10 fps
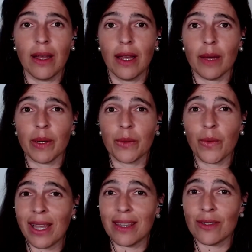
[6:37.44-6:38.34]
about
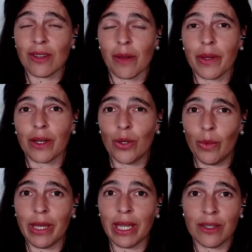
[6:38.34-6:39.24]
why this topic could
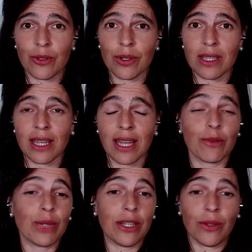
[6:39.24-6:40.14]
be interesting. I
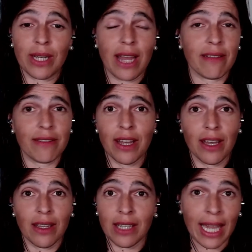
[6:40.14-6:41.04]
really don't have
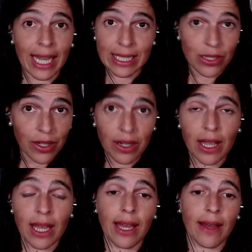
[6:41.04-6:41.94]
the answer,
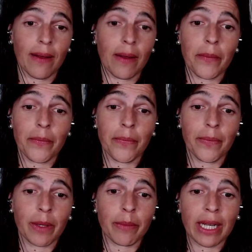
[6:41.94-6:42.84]

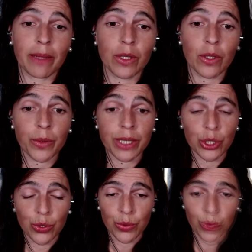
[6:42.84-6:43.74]
um, but I'm going
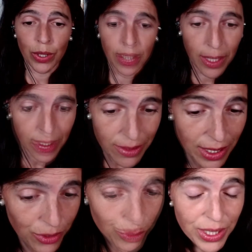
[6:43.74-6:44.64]
to uh,
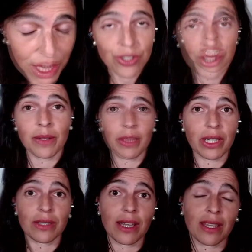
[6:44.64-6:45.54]
continue researching
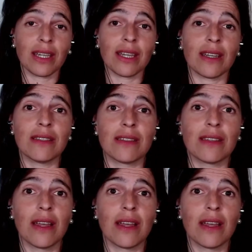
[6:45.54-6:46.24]
because I think it's